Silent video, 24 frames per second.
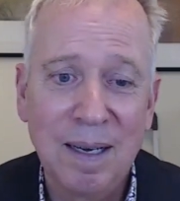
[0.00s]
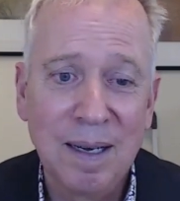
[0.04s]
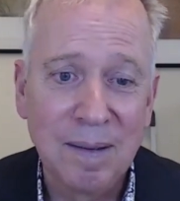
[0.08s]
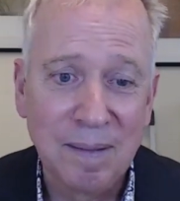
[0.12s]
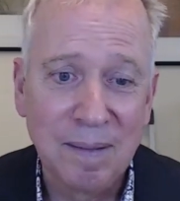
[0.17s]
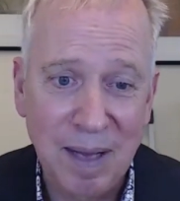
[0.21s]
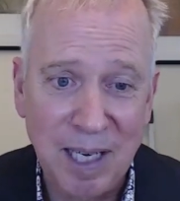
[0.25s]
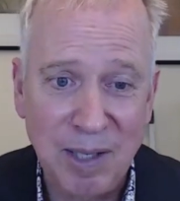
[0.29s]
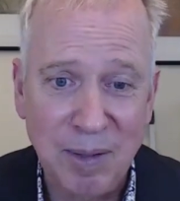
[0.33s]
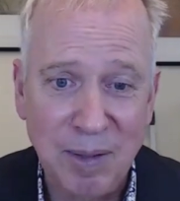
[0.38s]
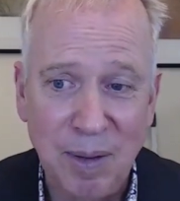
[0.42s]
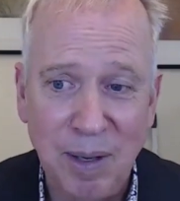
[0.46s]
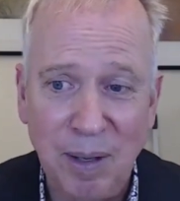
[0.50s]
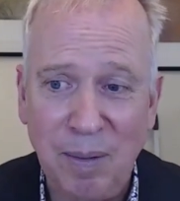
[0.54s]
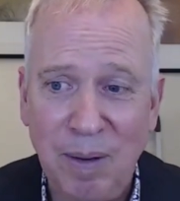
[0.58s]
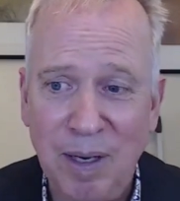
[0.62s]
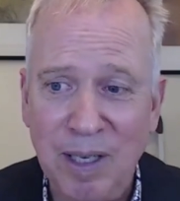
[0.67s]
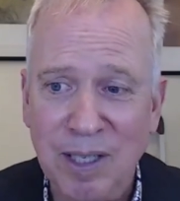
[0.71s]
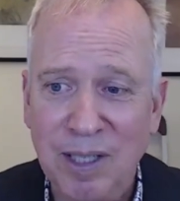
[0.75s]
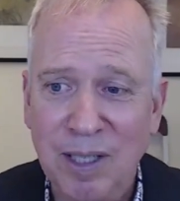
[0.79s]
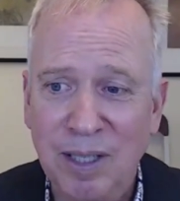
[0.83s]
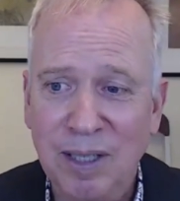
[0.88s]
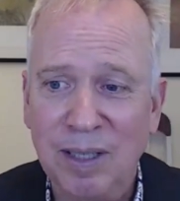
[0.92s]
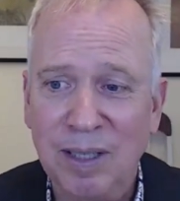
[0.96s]
Thanks for that
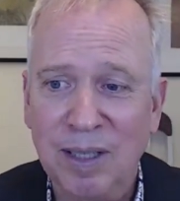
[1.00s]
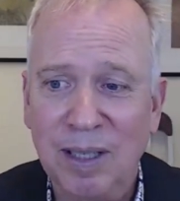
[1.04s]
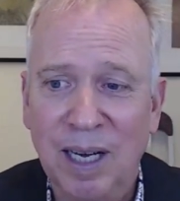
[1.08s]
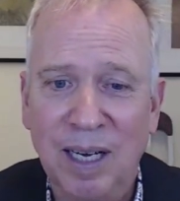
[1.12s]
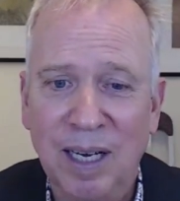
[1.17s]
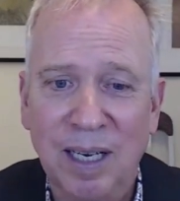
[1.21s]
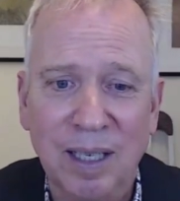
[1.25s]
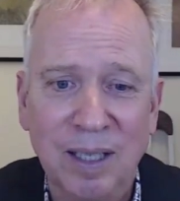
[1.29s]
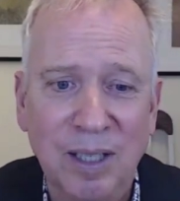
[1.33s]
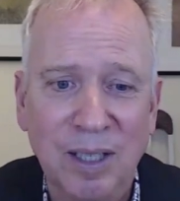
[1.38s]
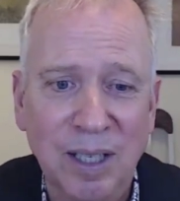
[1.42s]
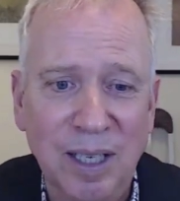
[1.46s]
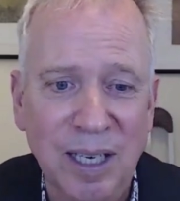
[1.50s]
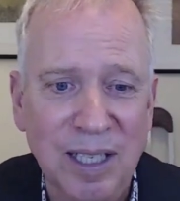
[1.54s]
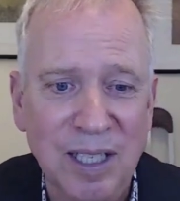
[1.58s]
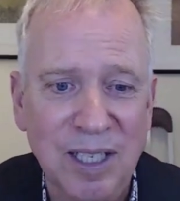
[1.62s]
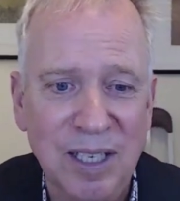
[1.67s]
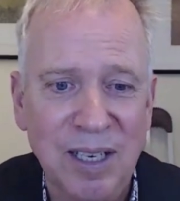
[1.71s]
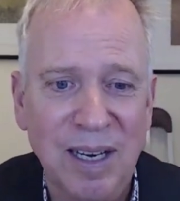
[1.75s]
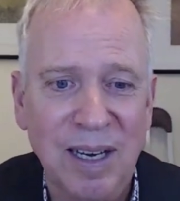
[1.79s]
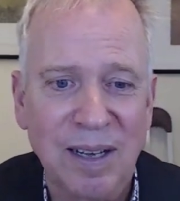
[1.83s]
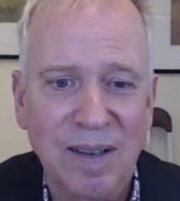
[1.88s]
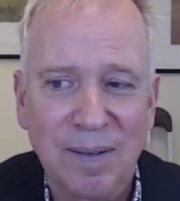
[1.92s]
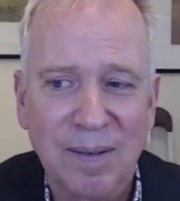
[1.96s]
question. Good luck to you,
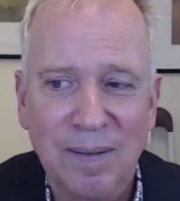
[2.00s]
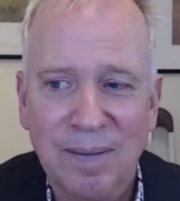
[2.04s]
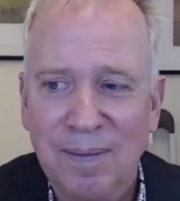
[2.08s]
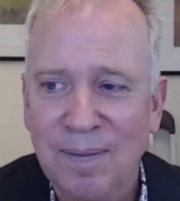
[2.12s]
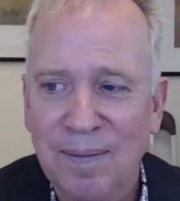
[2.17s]
Heather.